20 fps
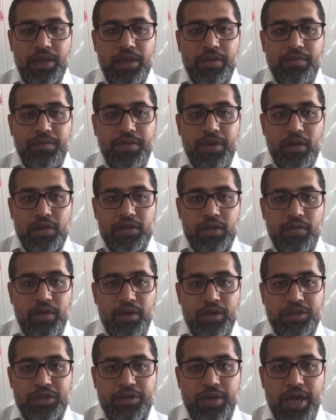we also
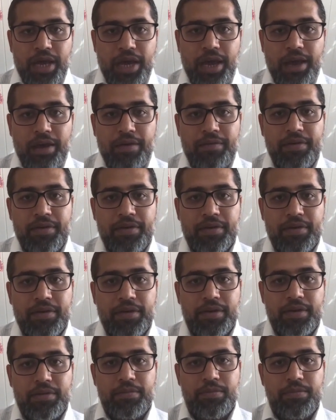want to have
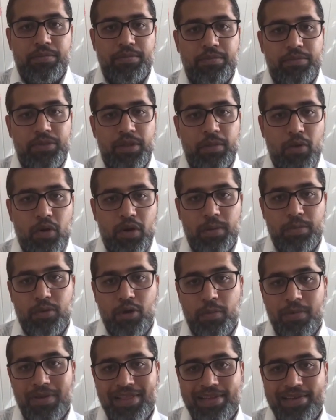the model
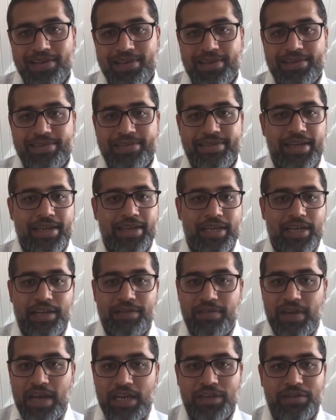properly tested,
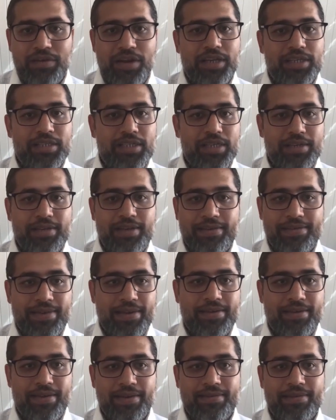evaluated,
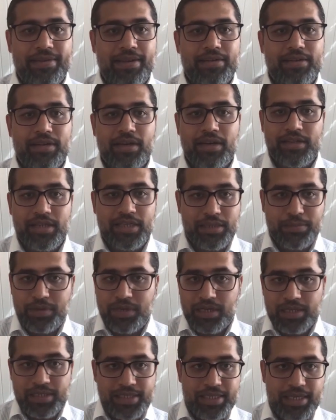etc., the
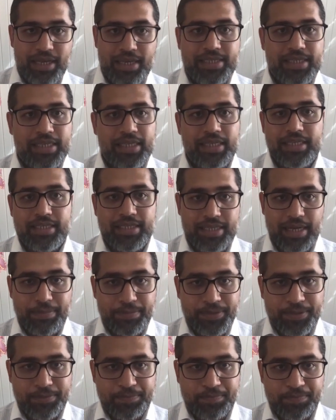typical CI/CD
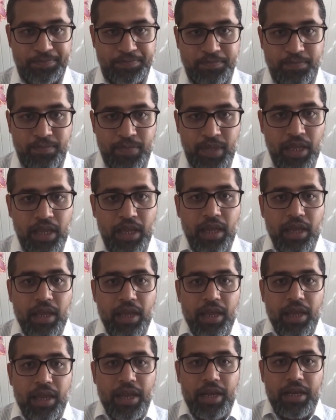steps.
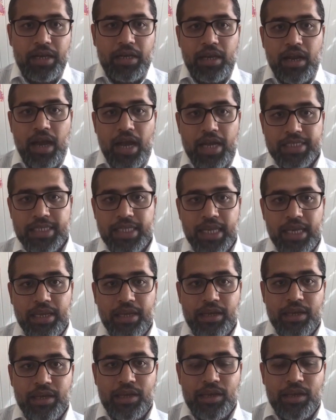And lastly,
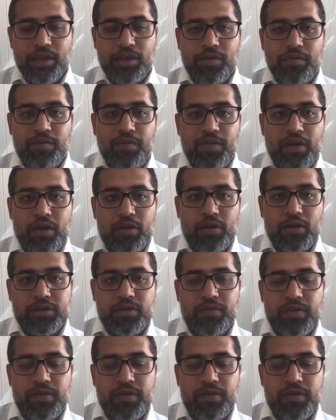we also